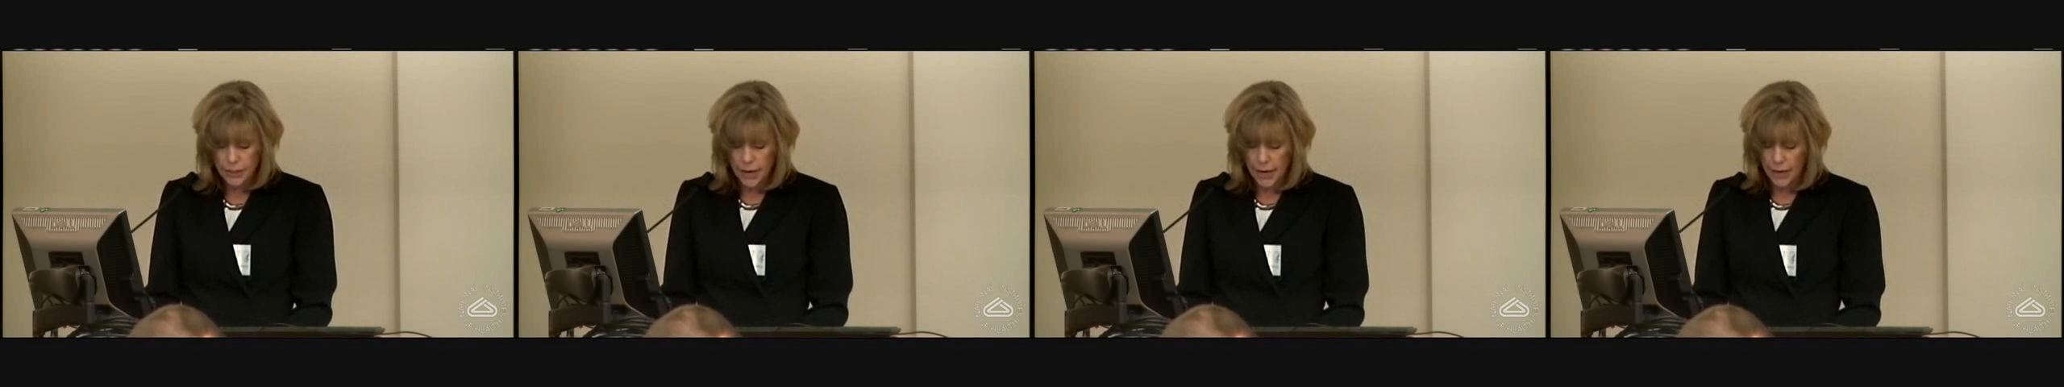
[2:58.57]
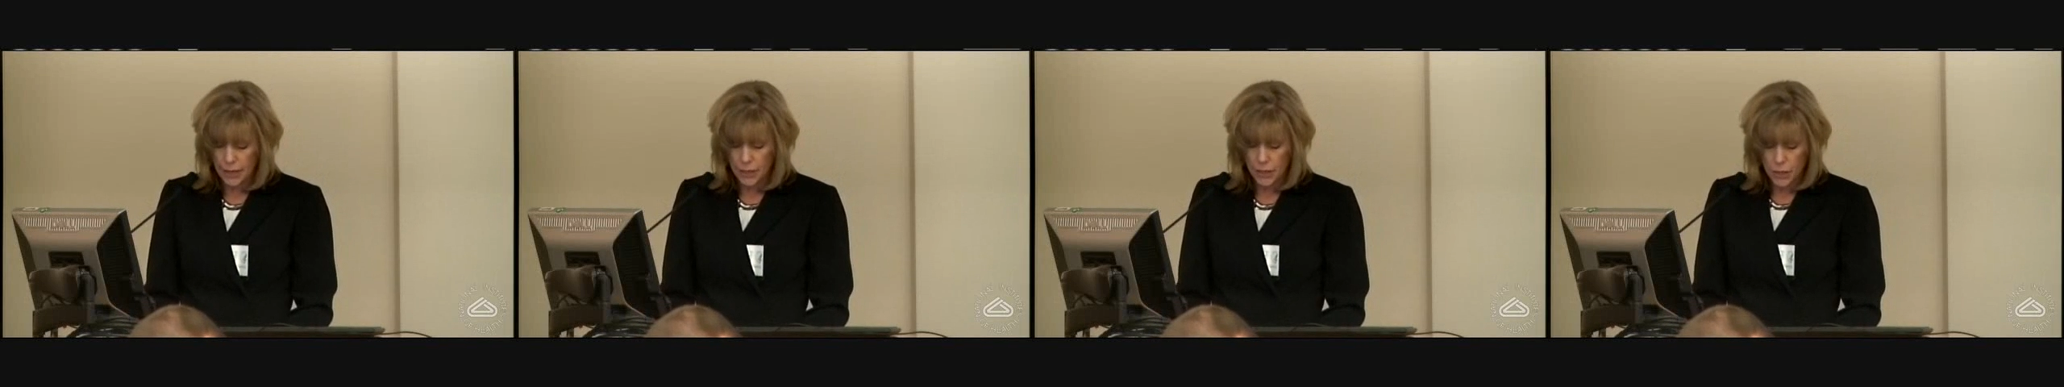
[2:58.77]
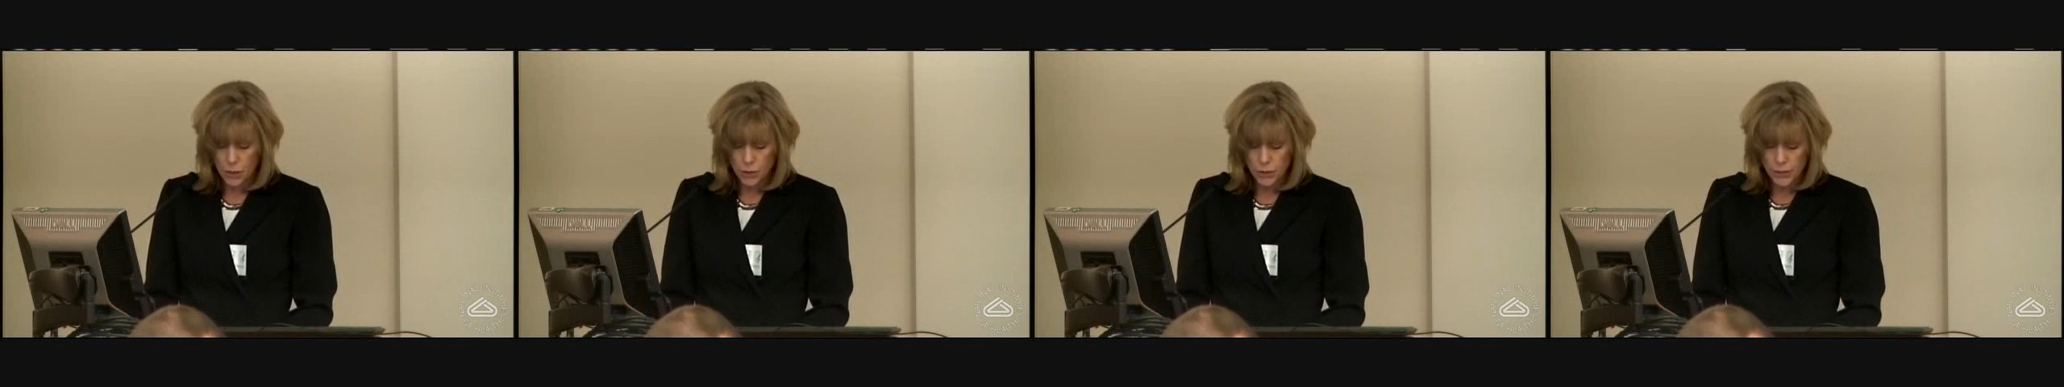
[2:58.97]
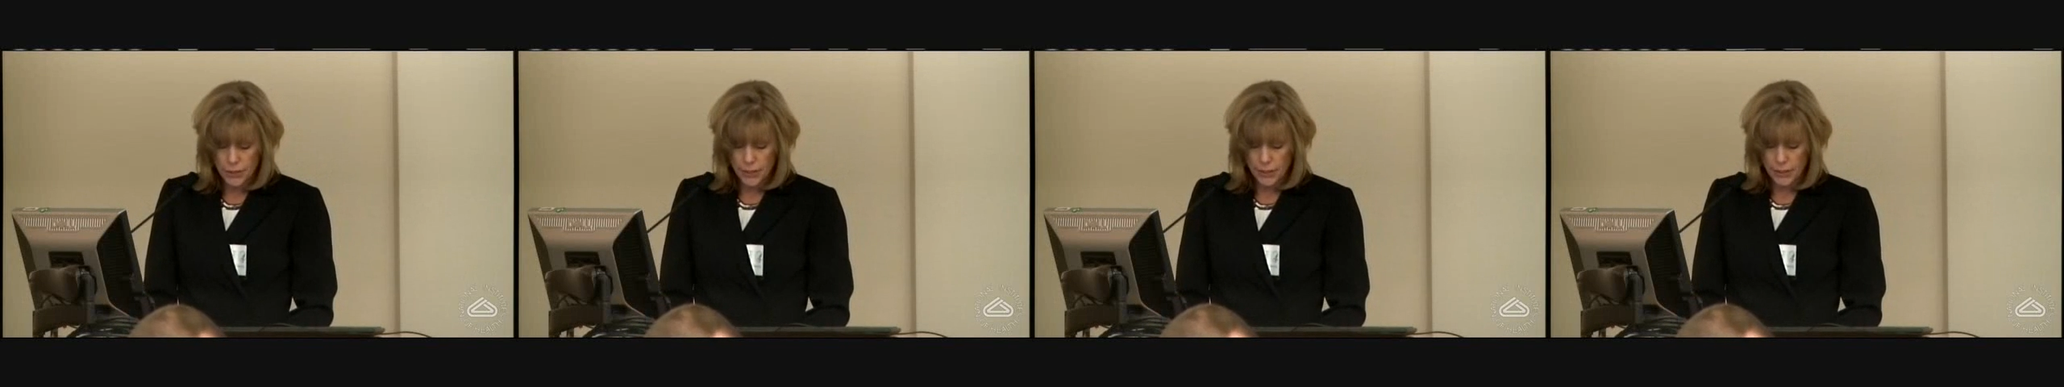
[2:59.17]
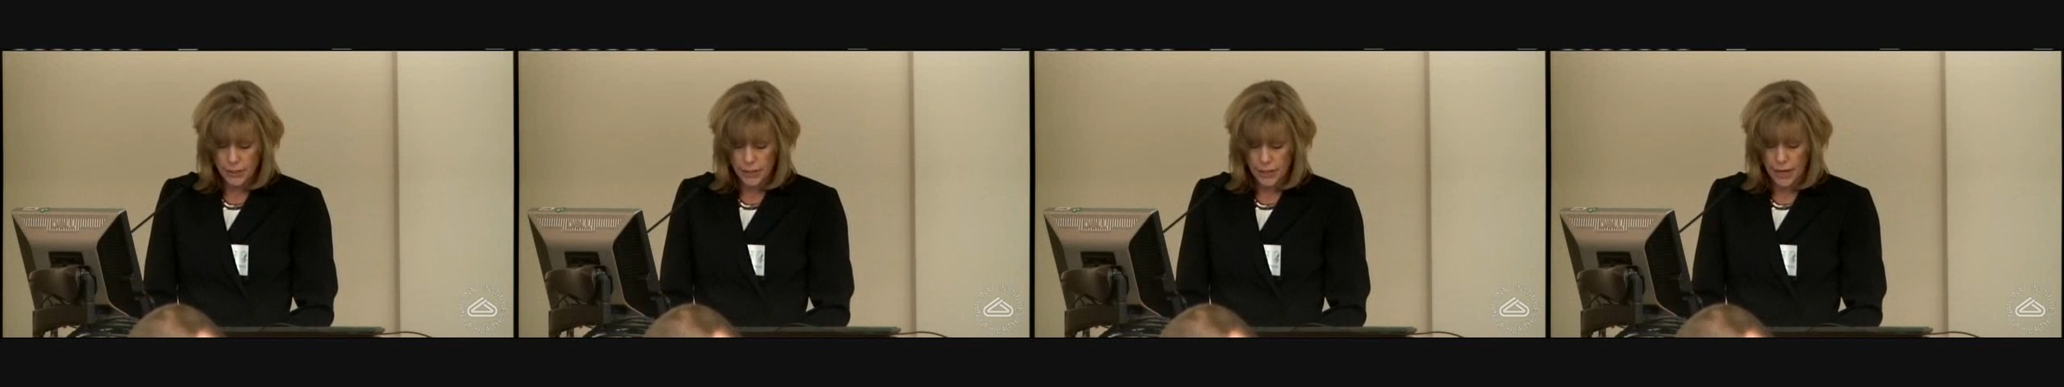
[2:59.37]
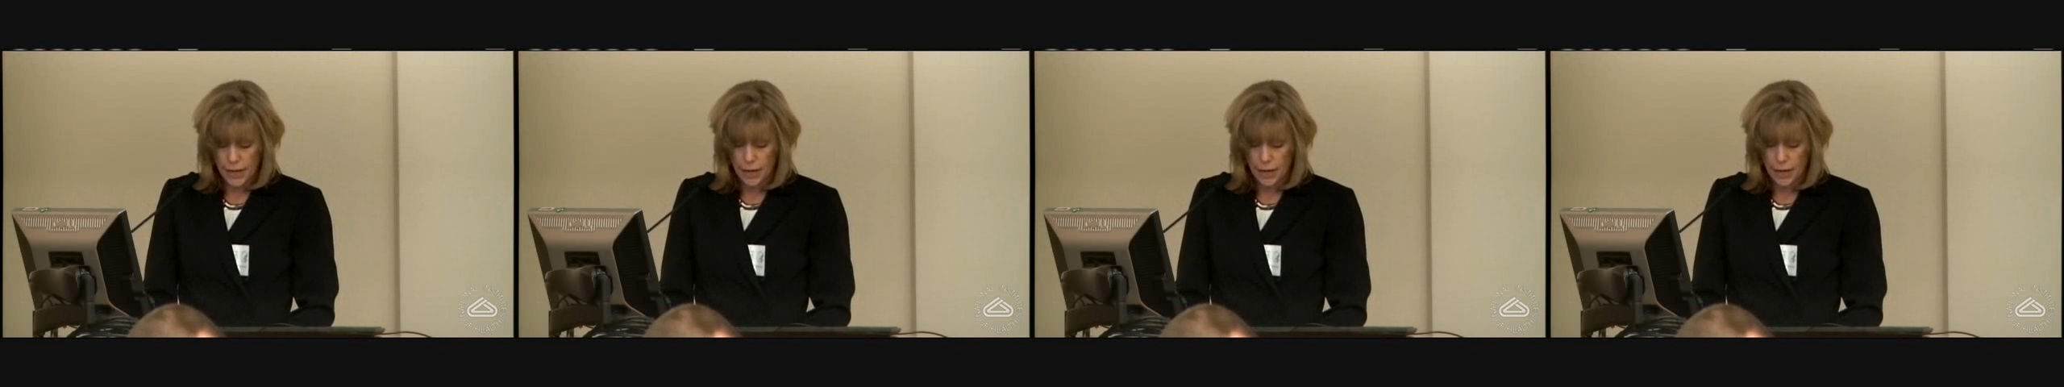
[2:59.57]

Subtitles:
diagnosis